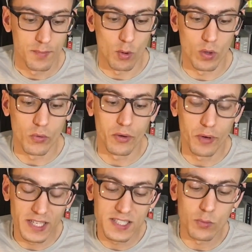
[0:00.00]
But when we
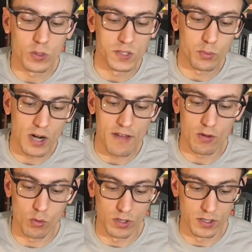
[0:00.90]
read someone's
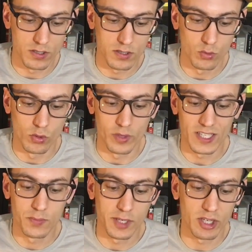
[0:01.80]
private words, when we
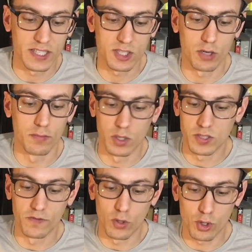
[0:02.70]
experience her
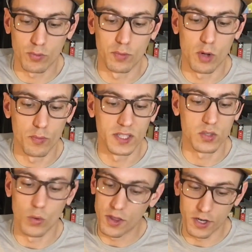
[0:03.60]
most vulnerable
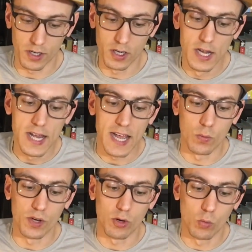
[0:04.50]
moments with her,
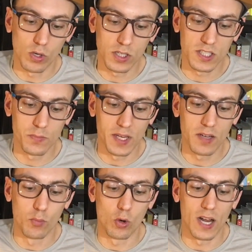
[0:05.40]
and when her words
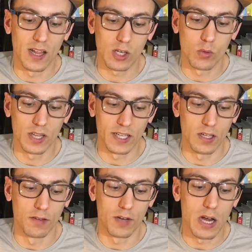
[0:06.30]
speak more
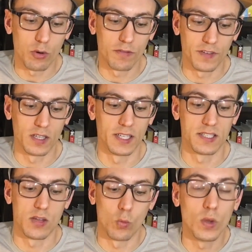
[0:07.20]
eloquently of our
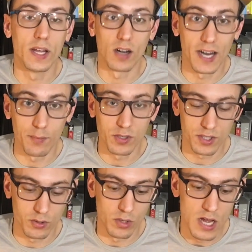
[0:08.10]
feelings than we are able
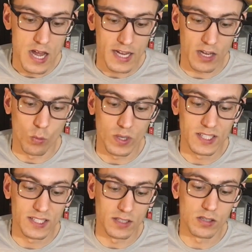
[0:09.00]
to, can we
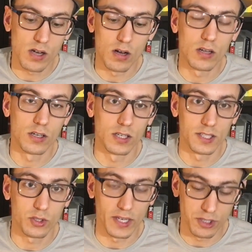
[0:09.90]
still call her a
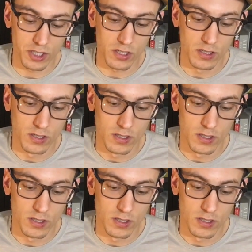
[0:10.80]
stranger?